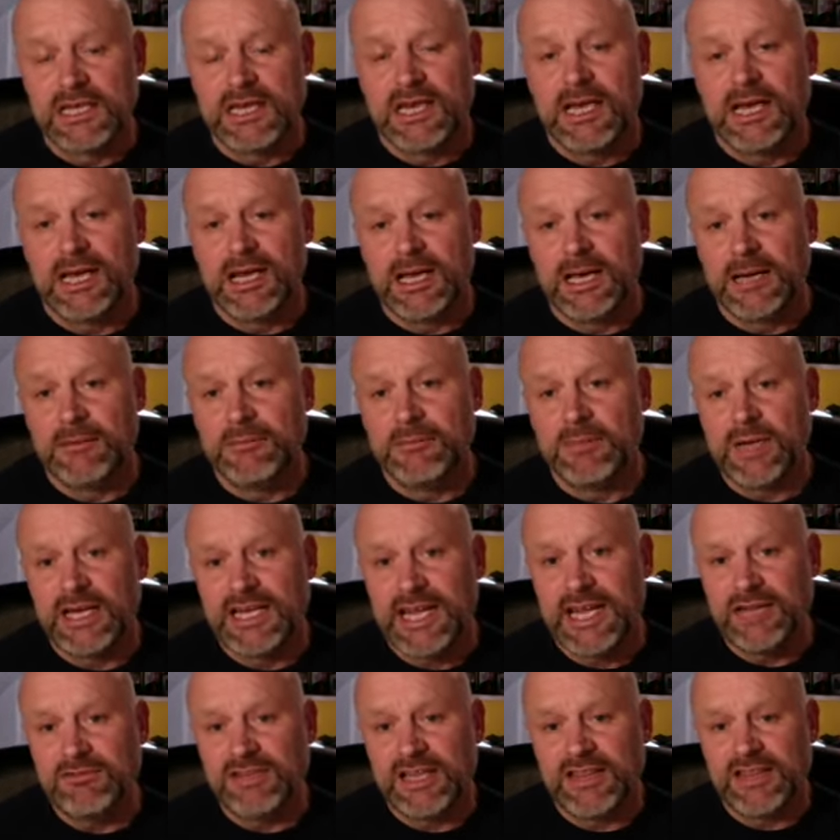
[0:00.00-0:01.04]
And
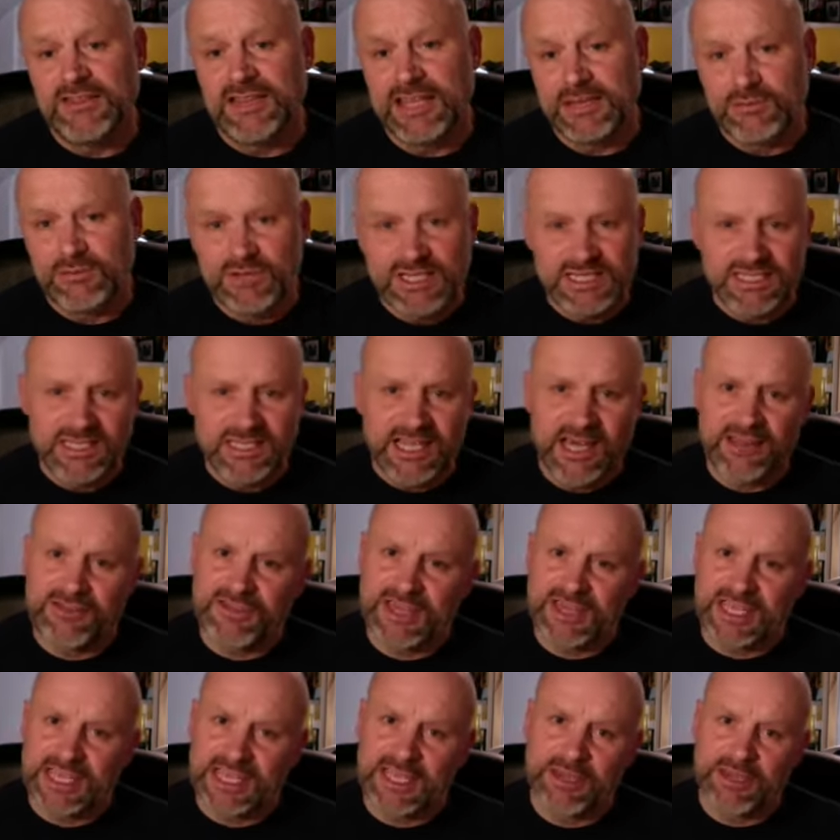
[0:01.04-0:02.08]
I really think we start
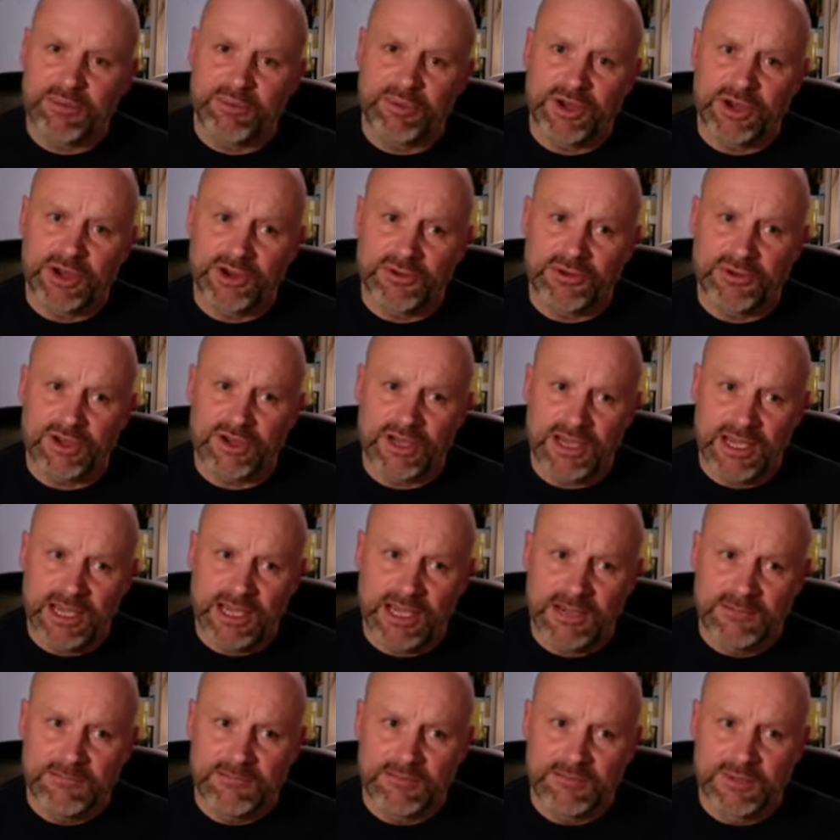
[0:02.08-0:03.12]
thinking about
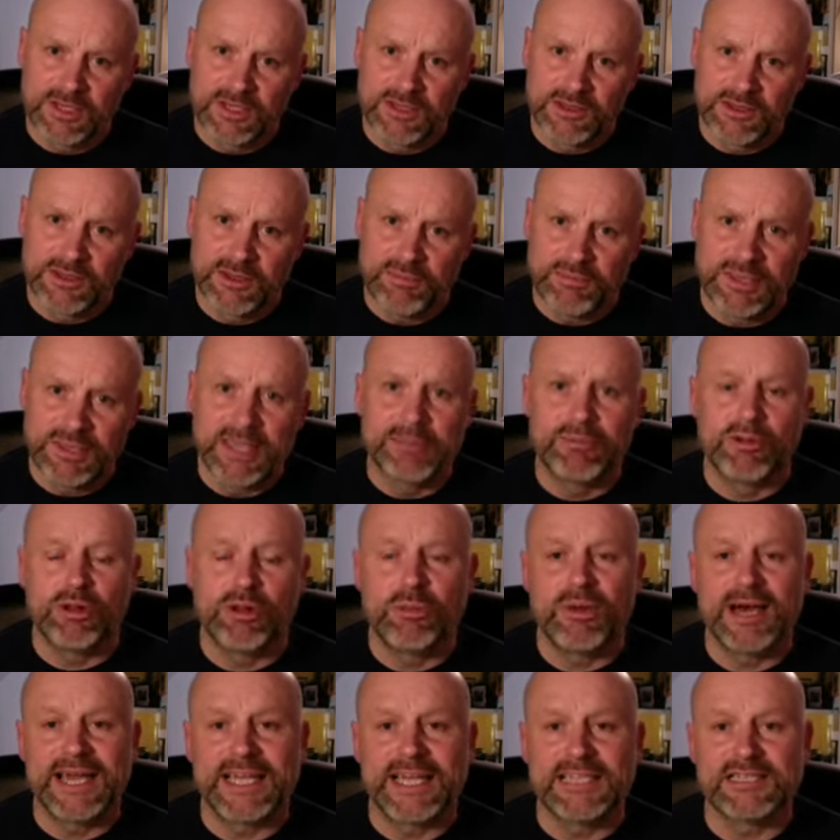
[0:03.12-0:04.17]
the people
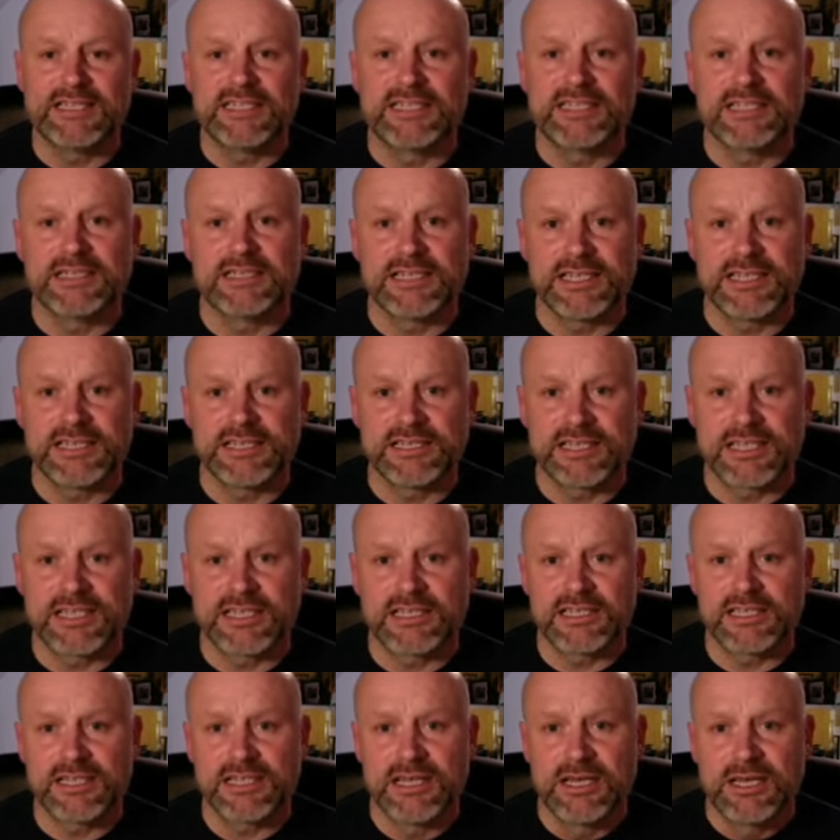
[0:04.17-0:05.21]
behind these
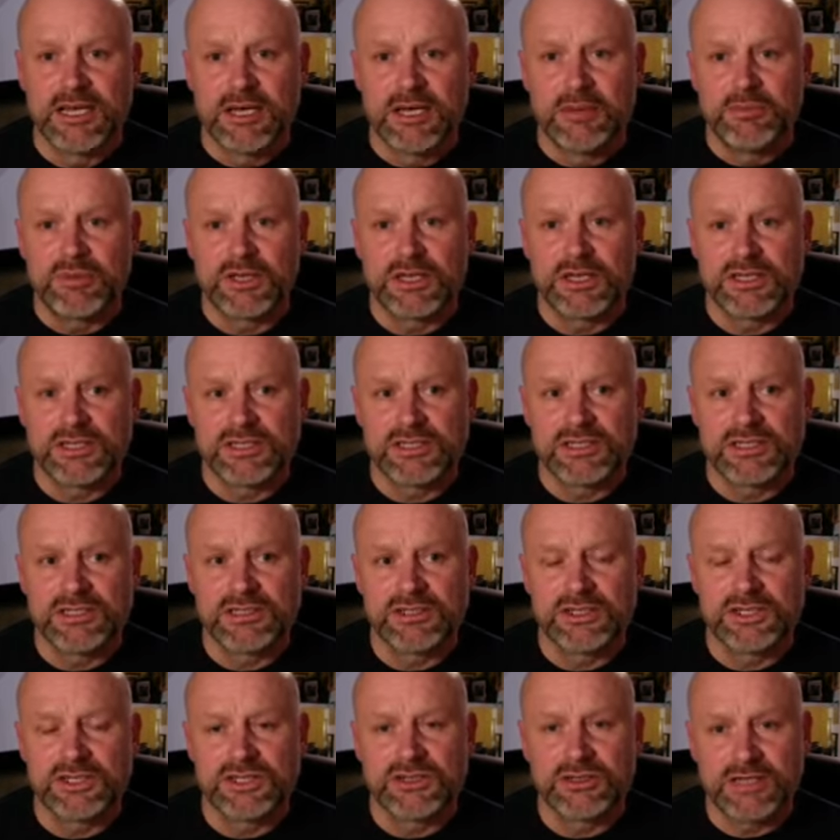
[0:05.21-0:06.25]
statistics, because
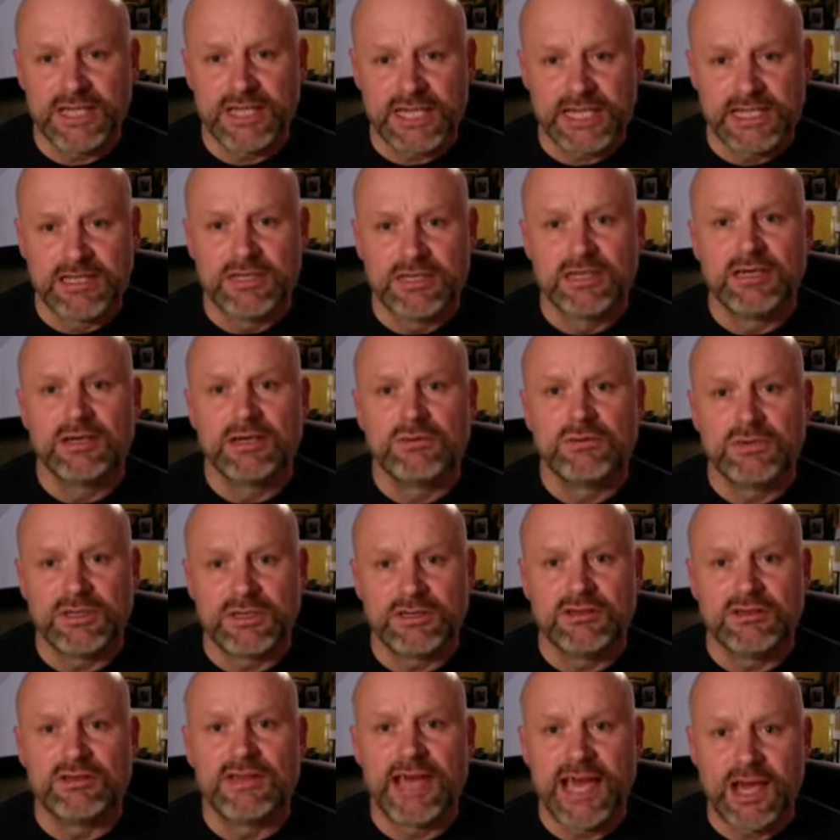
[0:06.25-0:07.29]
surely
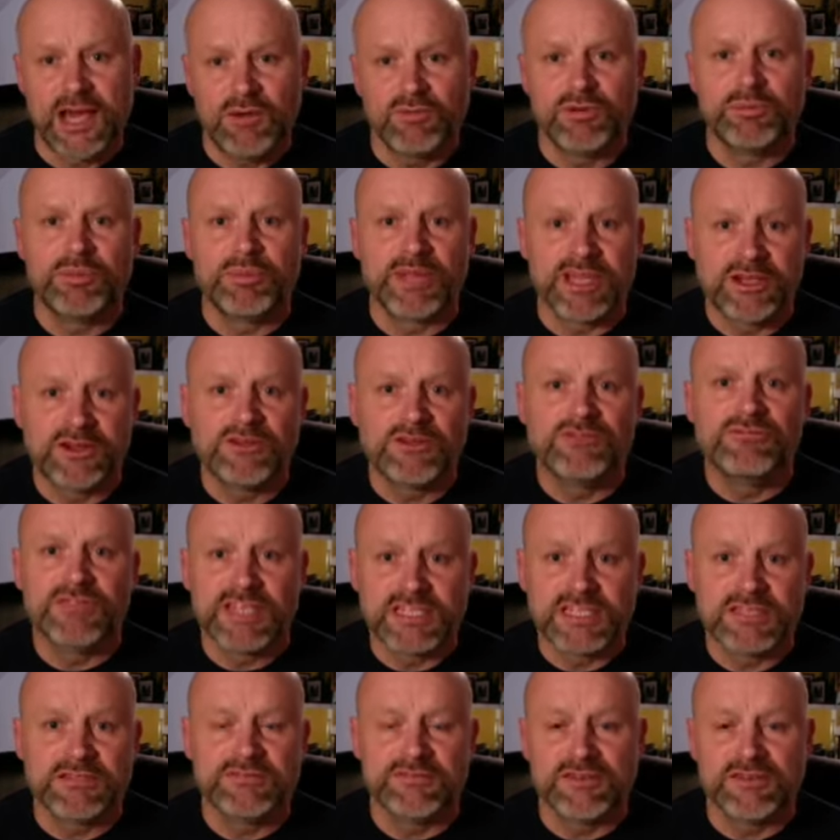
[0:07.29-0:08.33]
that would be a good
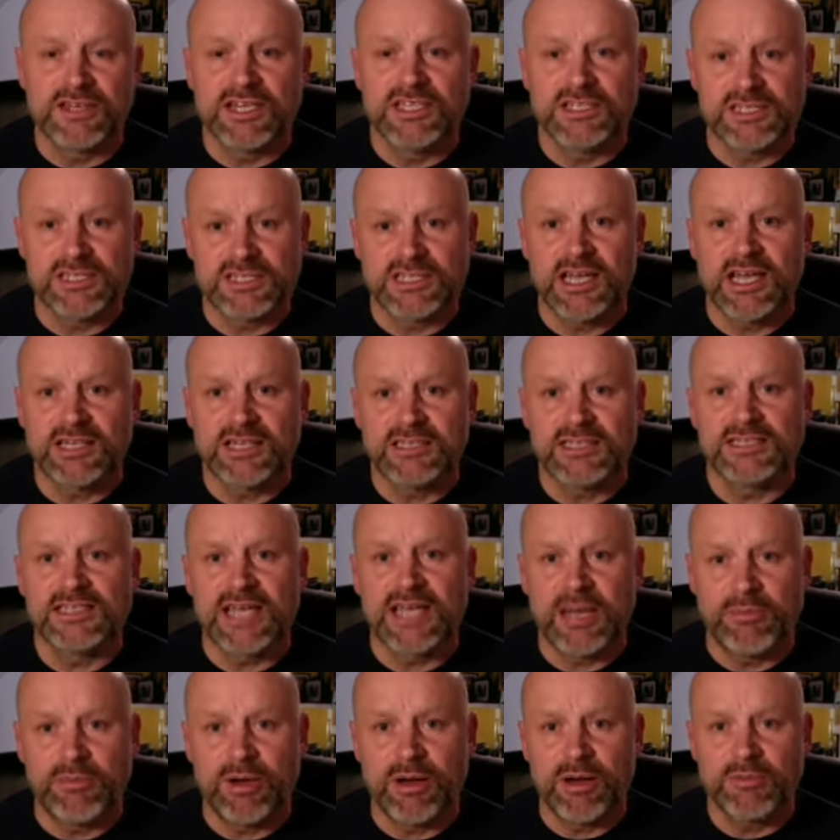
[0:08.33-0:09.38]
reason for us to start to
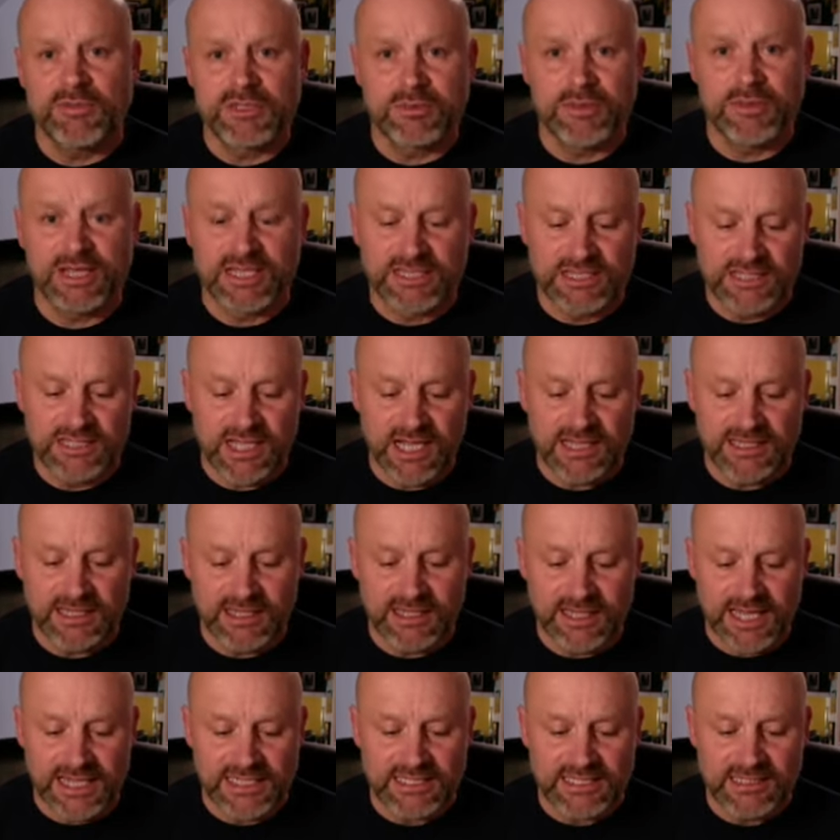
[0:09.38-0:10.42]
step up, so we can start to
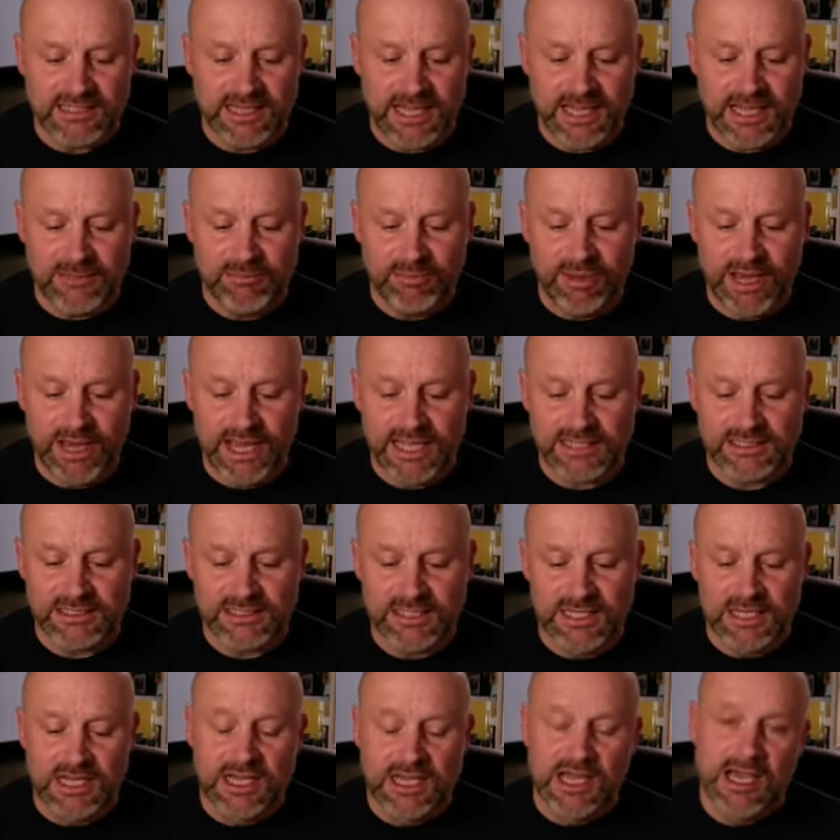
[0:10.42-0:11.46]
lessen the impact
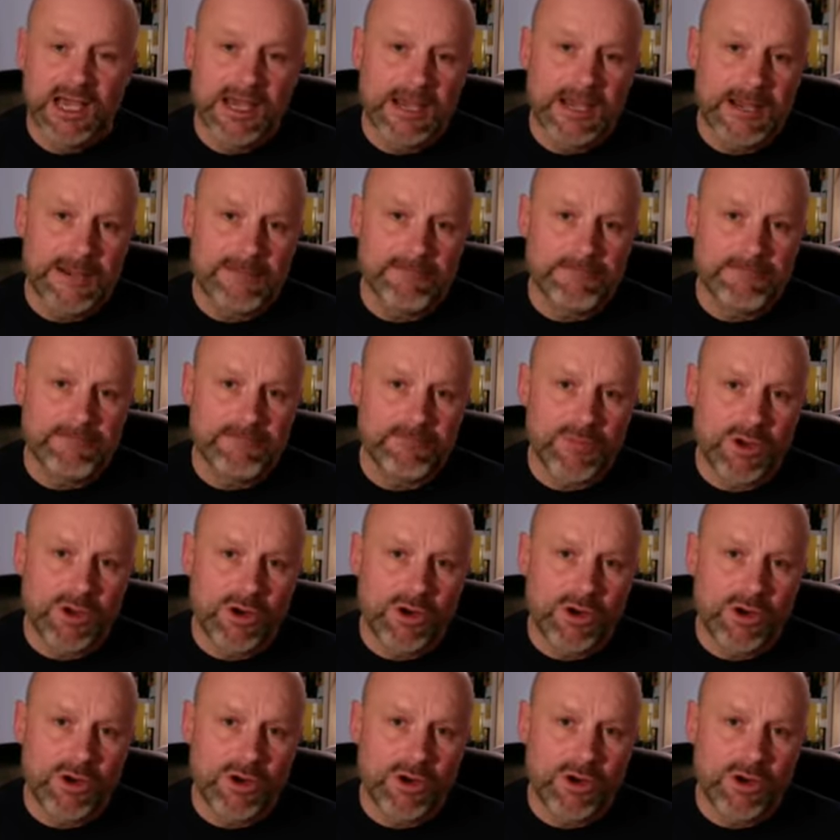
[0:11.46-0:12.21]
on